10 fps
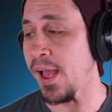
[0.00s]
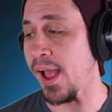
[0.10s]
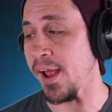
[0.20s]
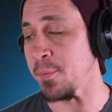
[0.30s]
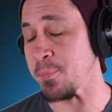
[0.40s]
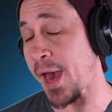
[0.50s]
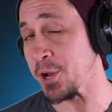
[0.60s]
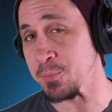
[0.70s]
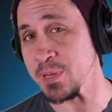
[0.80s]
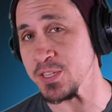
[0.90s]
and
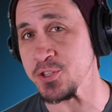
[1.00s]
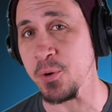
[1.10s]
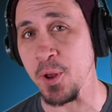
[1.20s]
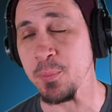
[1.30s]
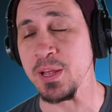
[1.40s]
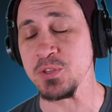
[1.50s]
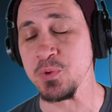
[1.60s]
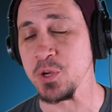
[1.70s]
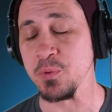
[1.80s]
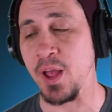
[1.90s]
Battle Beast showed up last
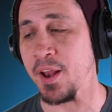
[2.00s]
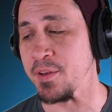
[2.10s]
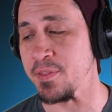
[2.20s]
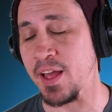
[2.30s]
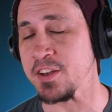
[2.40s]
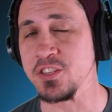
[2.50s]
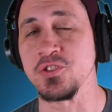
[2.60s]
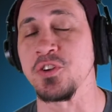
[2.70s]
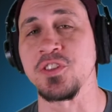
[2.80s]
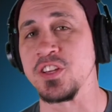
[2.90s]
week, and that just
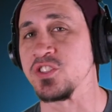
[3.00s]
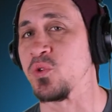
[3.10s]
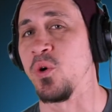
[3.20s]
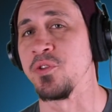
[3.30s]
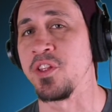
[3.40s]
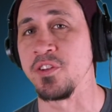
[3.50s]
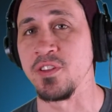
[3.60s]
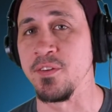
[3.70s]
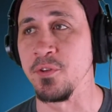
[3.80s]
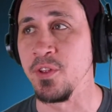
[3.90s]
took things to a whole nother
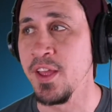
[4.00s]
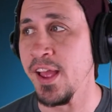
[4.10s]
level.